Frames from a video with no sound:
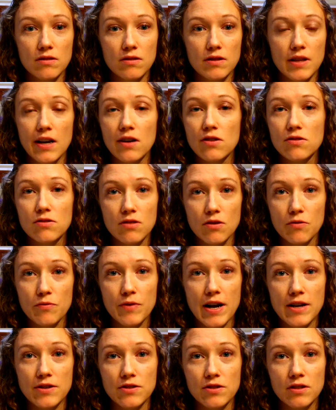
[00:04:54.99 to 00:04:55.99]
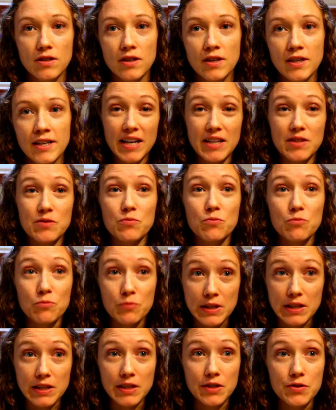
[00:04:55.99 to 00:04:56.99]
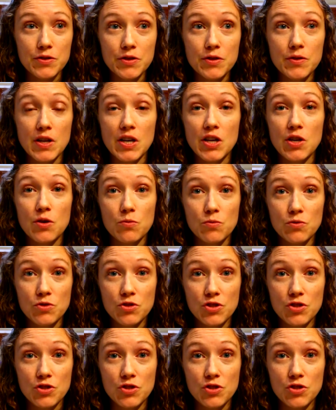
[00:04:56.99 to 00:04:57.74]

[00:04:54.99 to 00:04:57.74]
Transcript: They are so fragile. It's really true that you